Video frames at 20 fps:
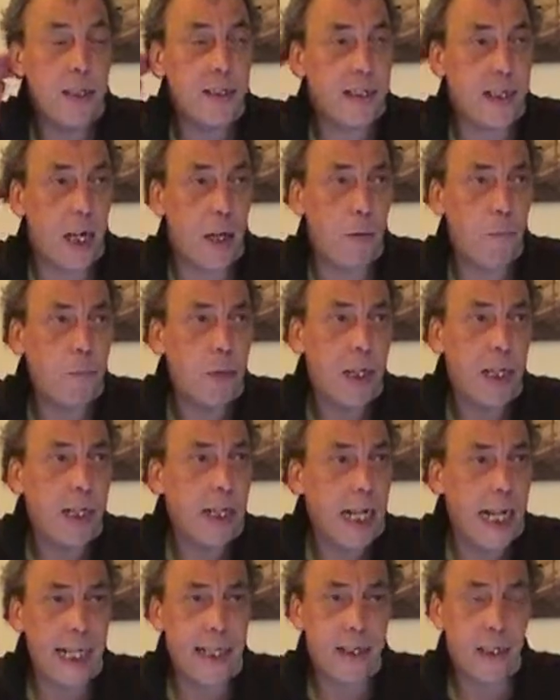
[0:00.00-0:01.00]
So
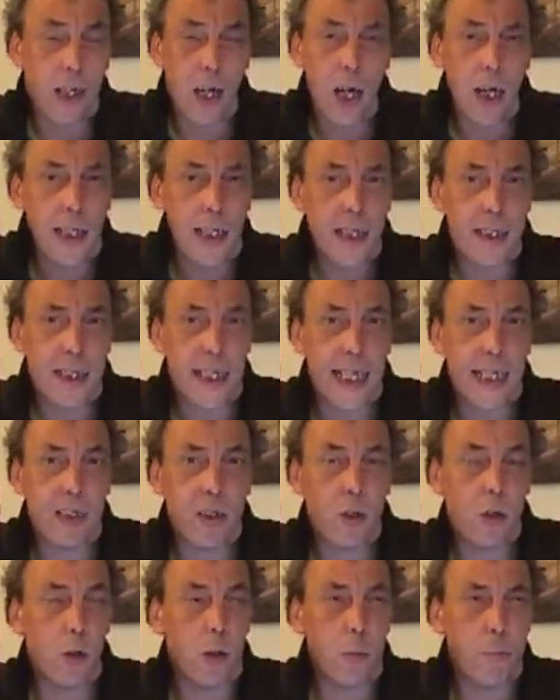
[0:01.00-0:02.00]
it kind of
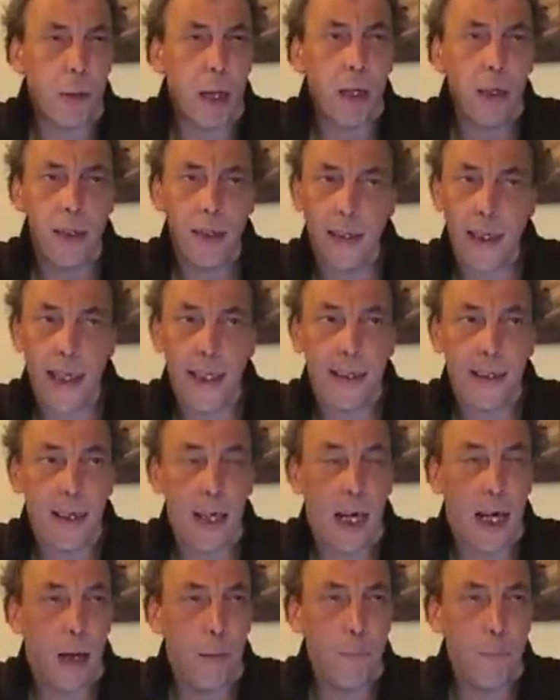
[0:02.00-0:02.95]
ticked all the boxes: